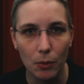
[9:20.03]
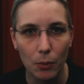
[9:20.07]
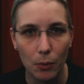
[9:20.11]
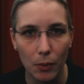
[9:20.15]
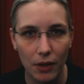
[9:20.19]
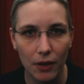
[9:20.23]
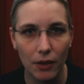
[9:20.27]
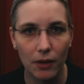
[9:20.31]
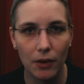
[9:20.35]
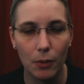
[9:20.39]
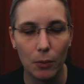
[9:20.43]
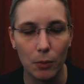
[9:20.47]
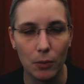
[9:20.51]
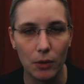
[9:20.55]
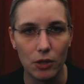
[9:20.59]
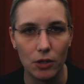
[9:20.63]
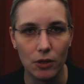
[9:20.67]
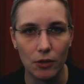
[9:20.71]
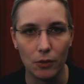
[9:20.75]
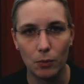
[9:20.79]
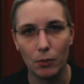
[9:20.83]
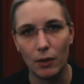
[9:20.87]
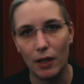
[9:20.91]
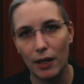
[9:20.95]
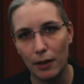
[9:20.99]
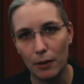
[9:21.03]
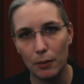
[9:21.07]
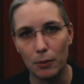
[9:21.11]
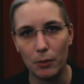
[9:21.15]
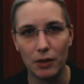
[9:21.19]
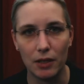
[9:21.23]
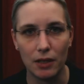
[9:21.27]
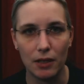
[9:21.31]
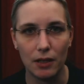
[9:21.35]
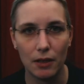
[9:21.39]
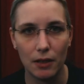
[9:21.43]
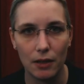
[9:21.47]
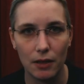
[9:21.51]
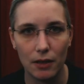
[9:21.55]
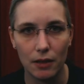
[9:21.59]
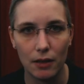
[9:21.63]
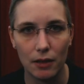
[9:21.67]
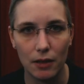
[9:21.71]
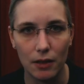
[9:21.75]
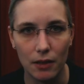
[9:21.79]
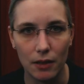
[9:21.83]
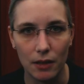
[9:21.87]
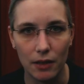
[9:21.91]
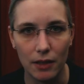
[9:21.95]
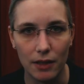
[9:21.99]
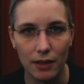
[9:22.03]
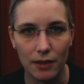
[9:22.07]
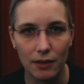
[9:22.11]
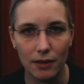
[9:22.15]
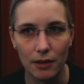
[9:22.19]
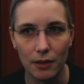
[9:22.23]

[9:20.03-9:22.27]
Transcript: with, which is why we uh,